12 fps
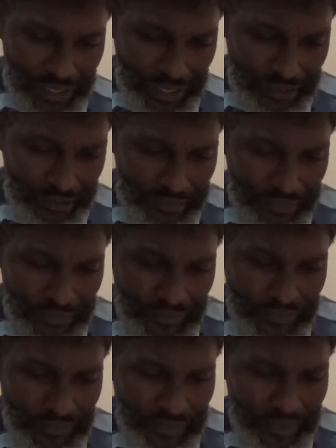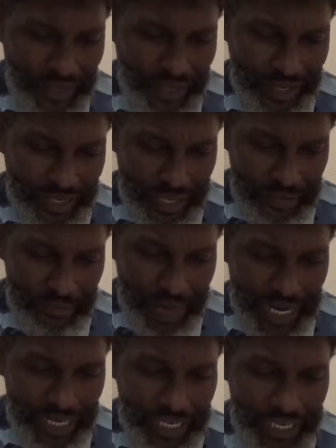now. And a
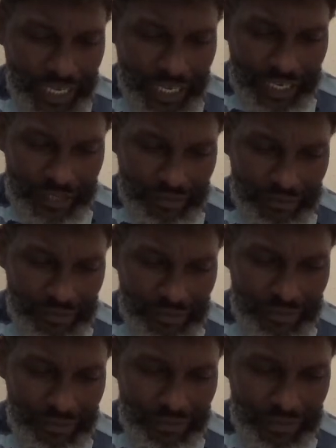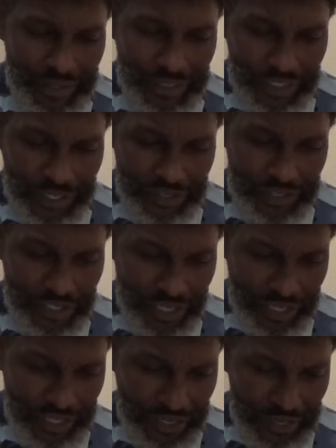mighty king shall
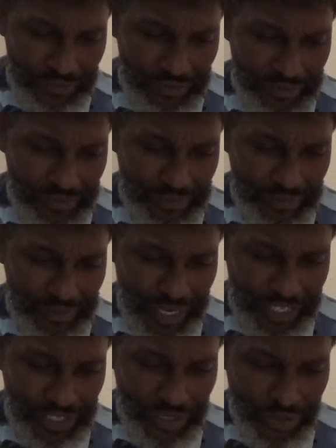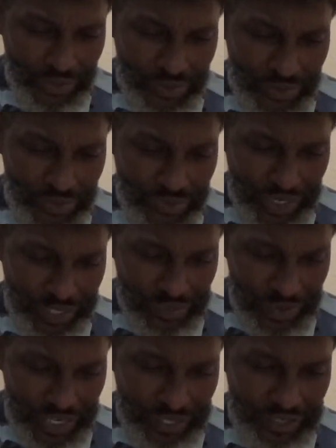stand up that shall rule with
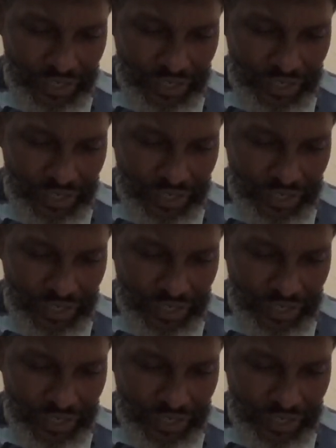great